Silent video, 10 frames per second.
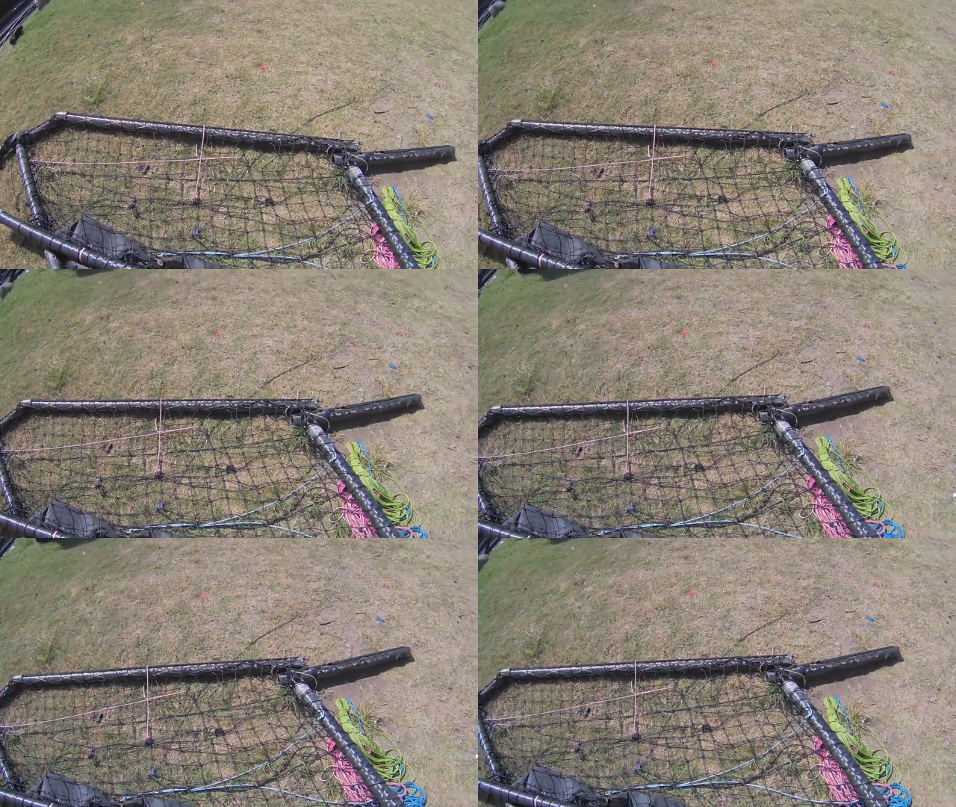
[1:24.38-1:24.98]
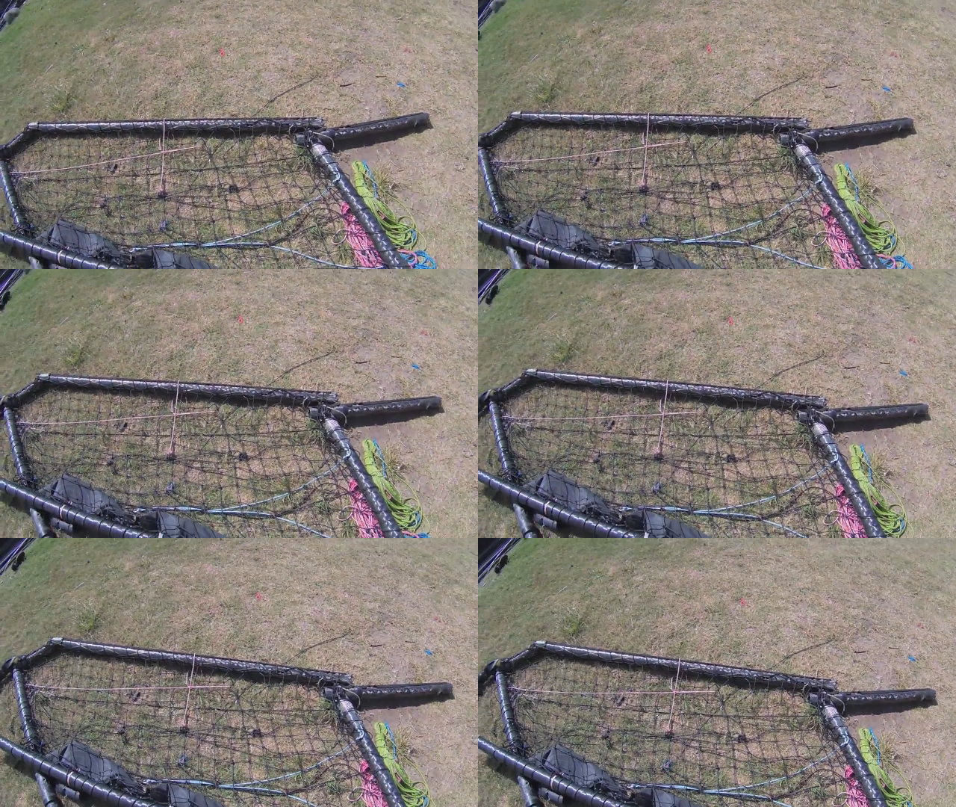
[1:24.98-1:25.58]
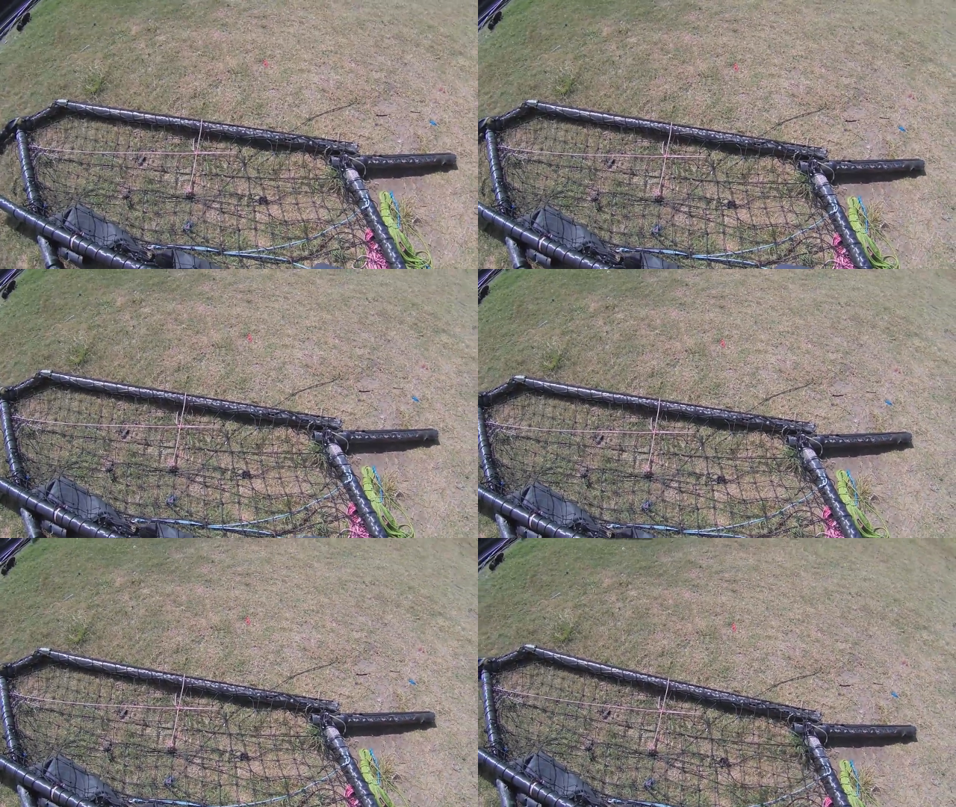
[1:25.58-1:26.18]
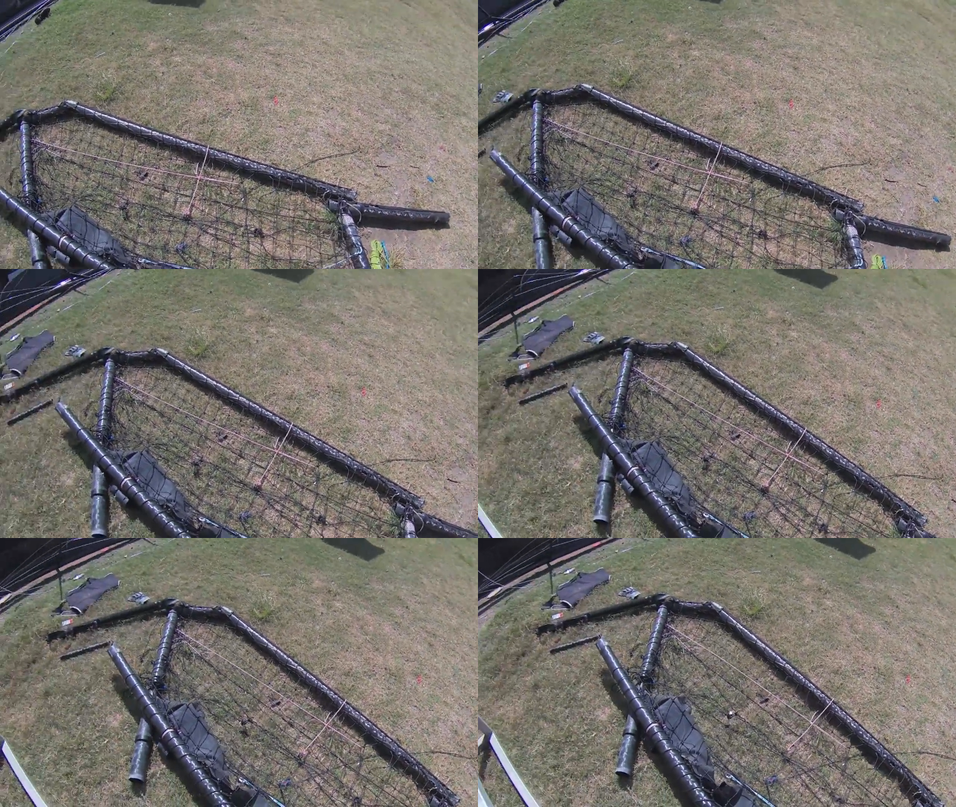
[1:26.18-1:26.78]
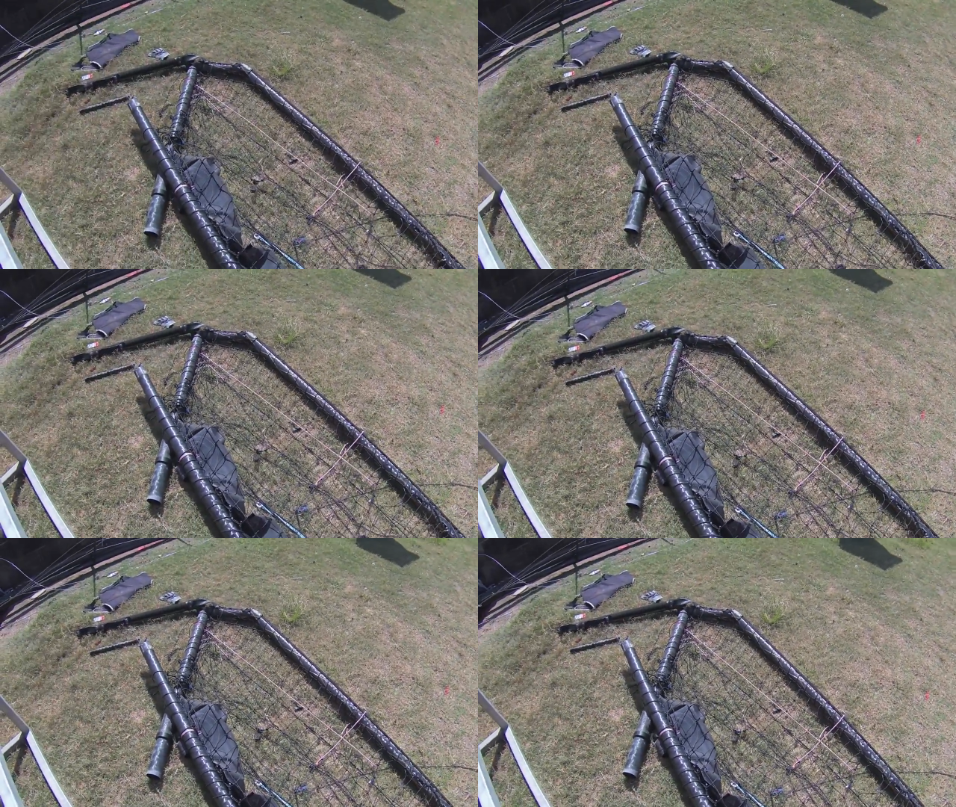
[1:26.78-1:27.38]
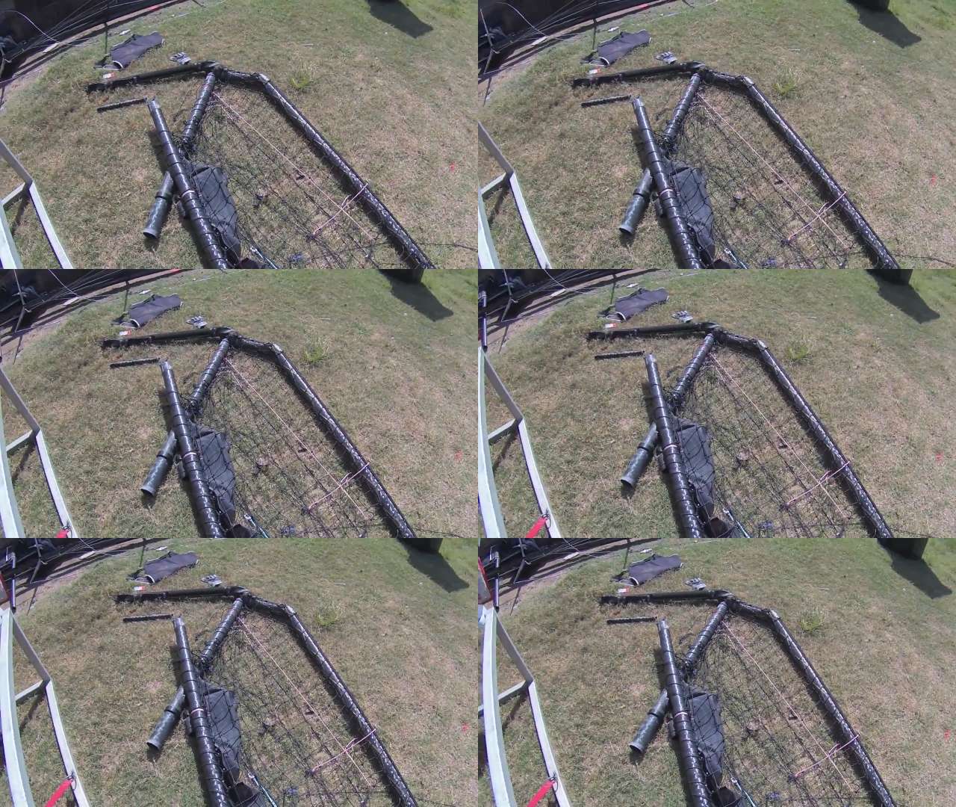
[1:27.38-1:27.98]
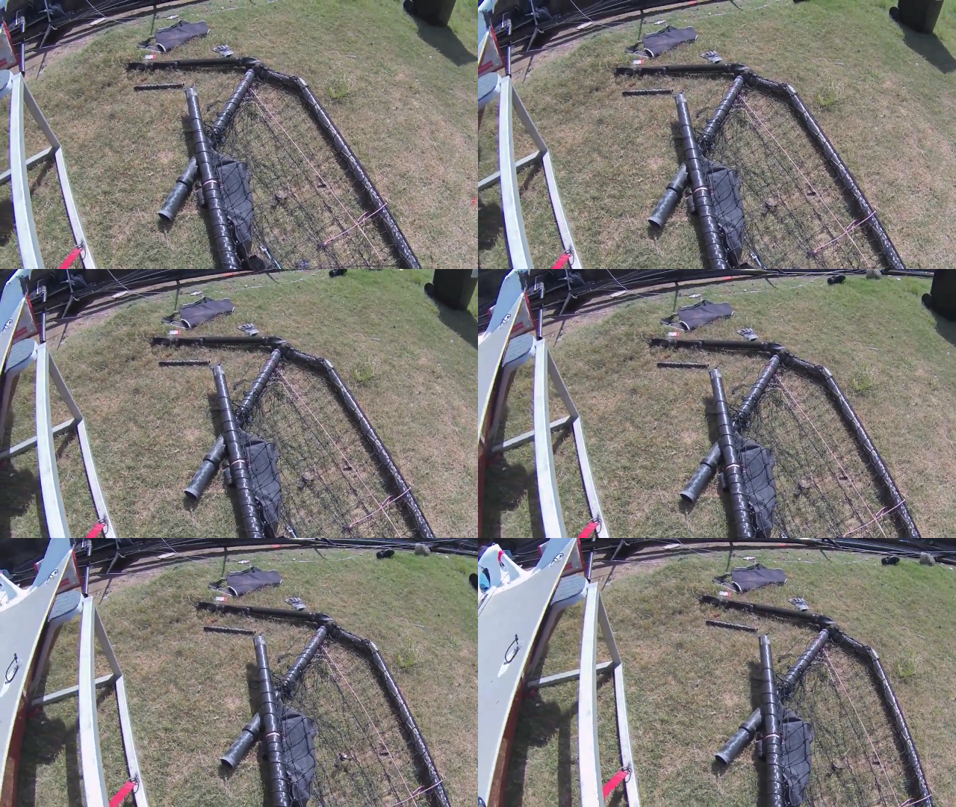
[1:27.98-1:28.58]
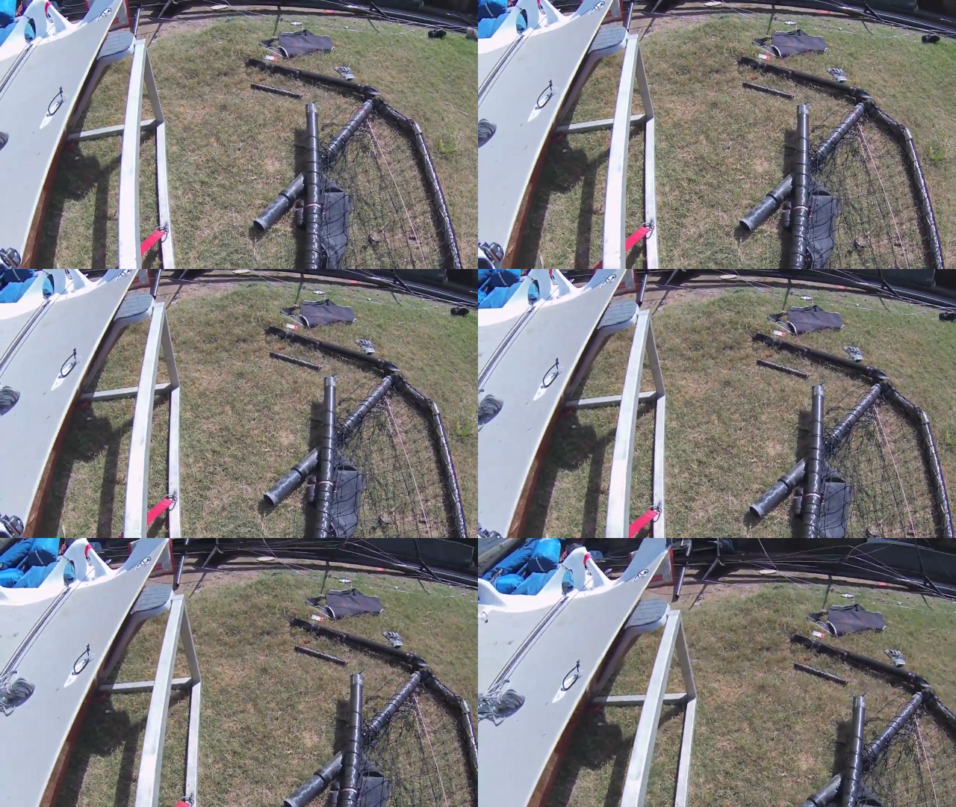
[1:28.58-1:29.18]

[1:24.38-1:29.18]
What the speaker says: No face is visible, so there are no lips to read.